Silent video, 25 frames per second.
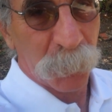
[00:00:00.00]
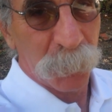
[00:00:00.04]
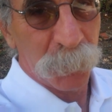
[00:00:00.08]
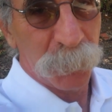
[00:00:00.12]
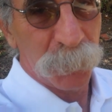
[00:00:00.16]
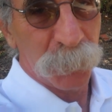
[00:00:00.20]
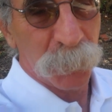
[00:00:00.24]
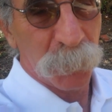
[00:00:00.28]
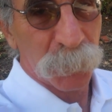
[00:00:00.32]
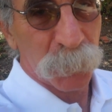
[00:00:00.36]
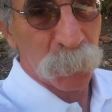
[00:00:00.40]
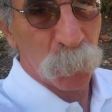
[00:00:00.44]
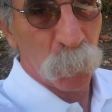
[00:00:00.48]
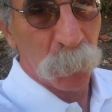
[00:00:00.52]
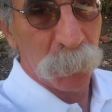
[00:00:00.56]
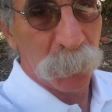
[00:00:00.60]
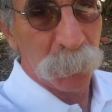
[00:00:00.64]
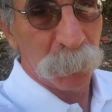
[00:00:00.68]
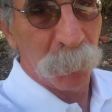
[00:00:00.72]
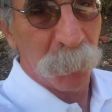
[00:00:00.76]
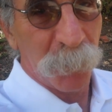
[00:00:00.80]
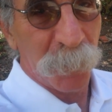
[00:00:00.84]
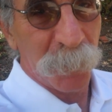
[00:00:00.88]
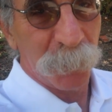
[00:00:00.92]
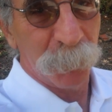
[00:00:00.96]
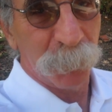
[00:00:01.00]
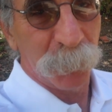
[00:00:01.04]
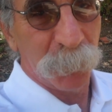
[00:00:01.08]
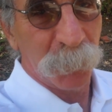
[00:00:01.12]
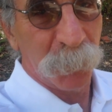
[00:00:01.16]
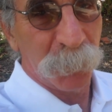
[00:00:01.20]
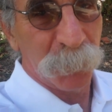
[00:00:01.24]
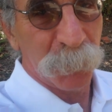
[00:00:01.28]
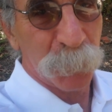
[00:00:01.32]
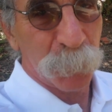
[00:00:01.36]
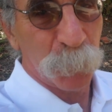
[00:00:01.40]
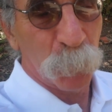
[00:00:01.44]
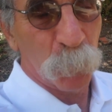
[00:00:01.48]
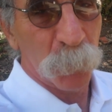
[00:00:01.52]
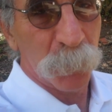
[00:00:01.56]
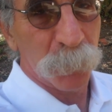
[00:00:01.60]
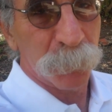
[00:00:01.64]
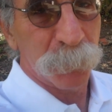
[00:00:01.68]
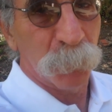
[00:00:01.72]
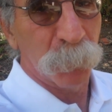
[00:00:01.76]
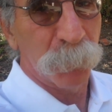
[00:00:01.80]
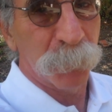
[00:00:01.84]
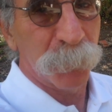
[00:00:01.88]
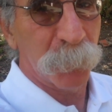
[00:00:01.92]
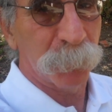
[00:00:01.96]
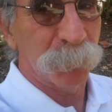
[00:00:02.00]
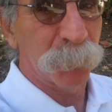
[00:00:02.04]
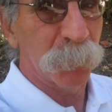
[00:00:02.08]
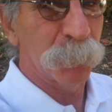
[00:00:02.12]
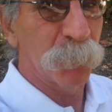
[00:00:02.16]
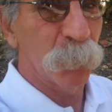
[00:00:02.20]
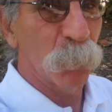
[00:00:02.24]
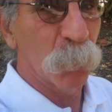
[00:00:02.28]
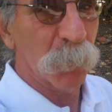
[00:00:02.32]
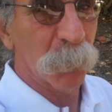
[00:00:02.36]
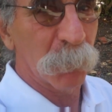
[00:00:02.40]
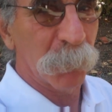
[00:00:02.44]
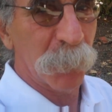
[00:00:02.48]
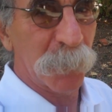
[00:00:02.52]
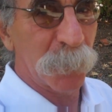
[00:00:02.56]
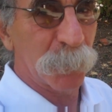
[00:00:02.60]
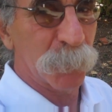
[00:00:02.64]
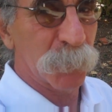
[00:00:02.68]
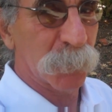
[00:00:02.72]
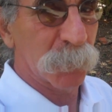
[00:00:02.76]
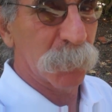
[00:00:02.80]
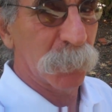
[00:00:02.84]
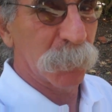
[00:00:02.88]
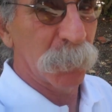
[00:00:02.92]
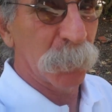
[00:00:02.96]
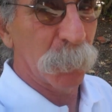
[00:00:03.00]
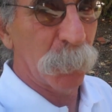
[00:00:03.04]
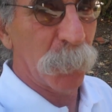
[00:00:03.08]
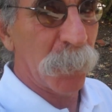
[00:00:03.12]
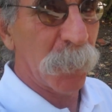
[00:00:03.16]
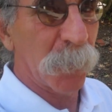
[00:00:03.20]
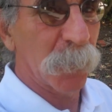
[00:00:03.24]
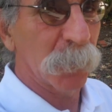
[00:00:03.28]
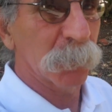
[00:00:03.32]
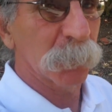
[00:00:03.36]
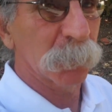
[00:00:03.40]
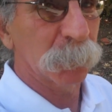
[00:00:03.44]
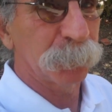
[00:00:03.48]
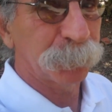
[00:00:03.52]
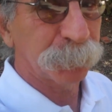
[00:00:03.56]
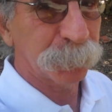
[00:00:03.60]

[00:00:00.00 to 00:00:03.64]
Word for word: in just 1 gram, and there's 454 grams in a pound.